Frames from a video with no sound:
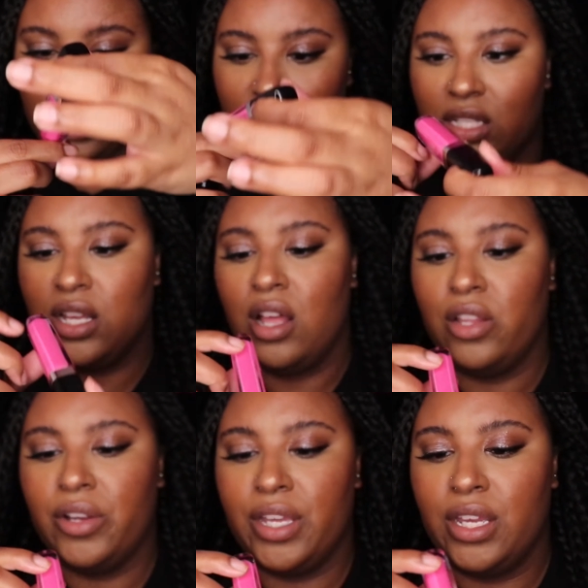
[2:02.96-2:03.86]
and this
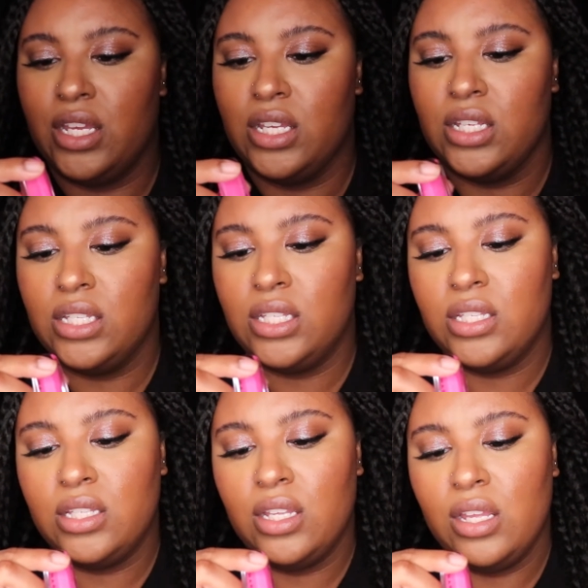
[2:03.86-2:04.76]
color
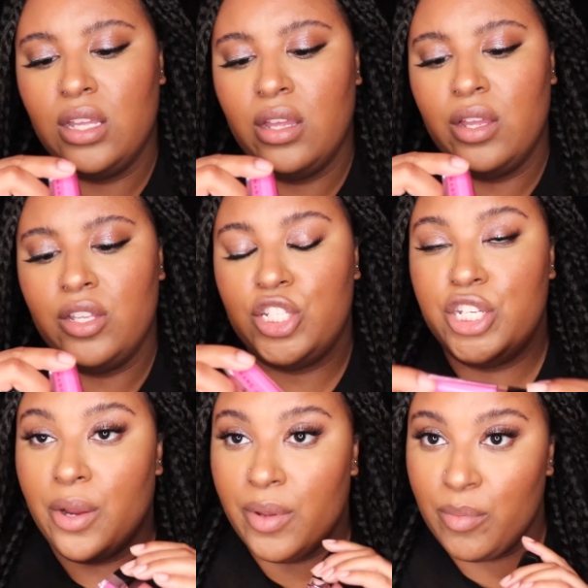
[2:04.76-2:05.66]
is
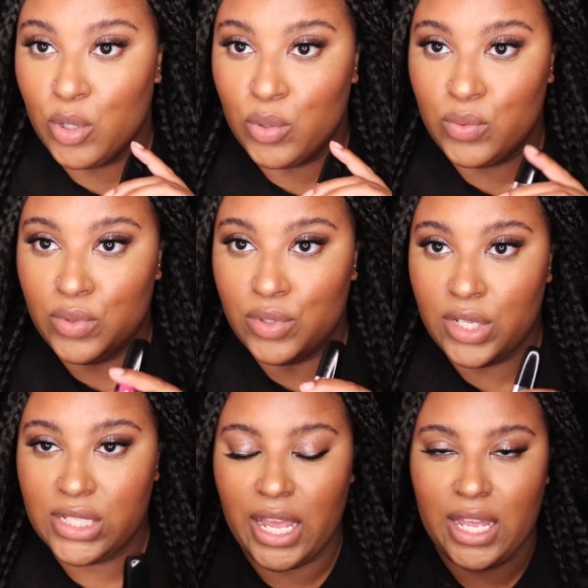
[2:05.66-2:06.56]
Cherry Moon.
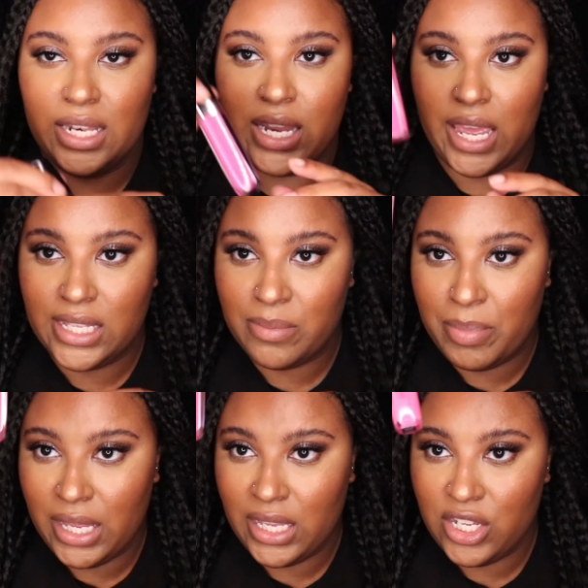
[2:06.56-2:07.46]
It's like a nice
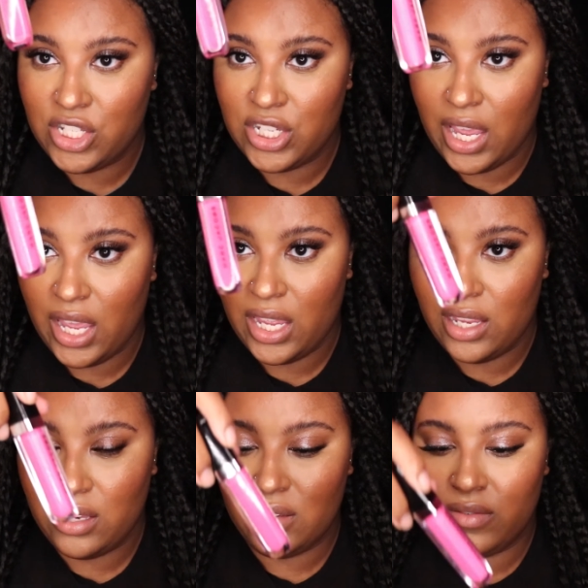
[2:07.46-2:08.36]
pinky
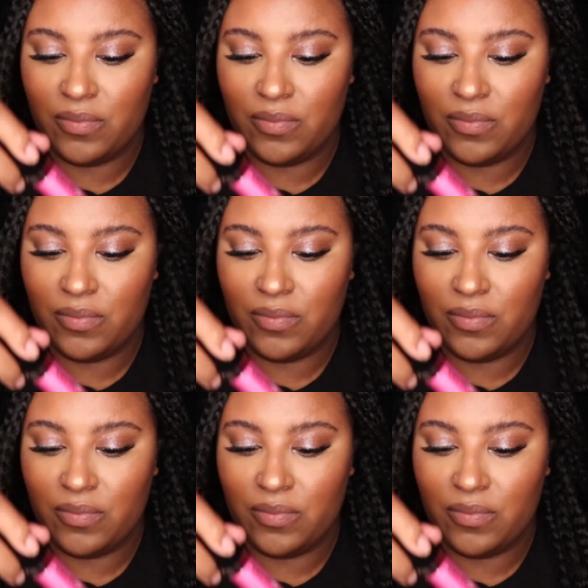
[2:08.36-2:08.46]
shade.